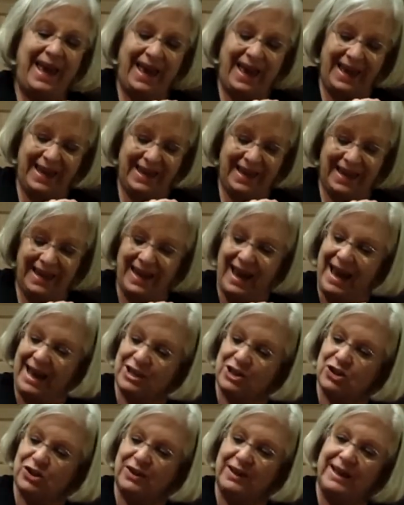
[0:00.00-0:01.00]
and it
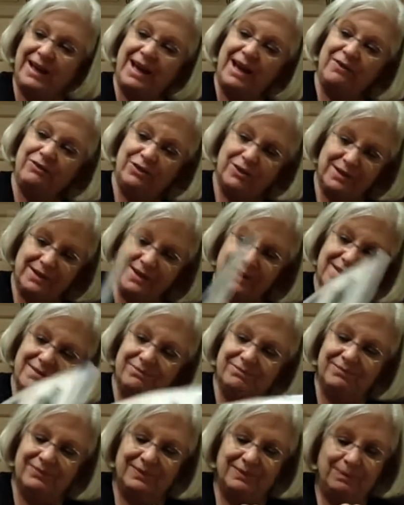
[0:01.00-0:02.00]
actually covers
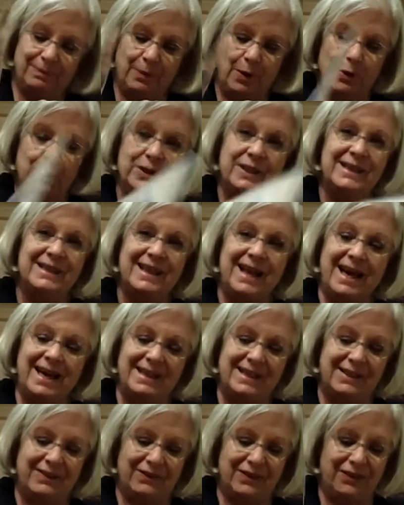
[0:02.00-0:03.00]
both
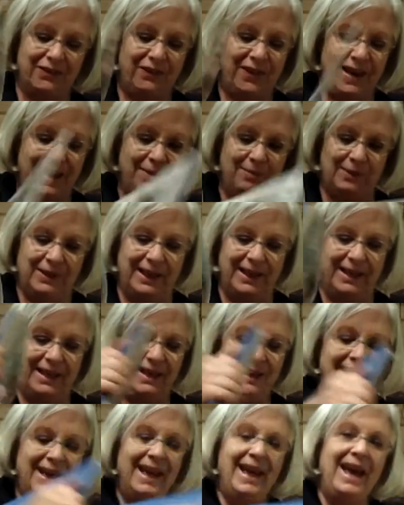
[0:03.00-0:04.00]
sides of the
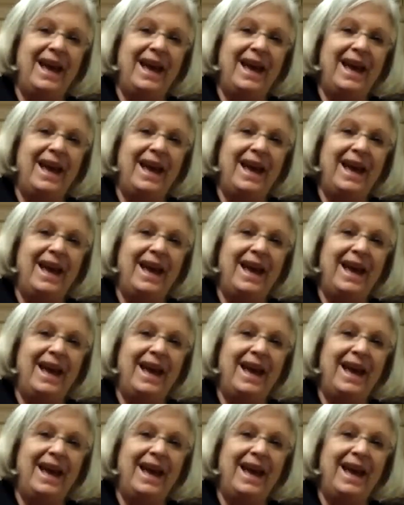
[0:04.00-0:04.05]
family,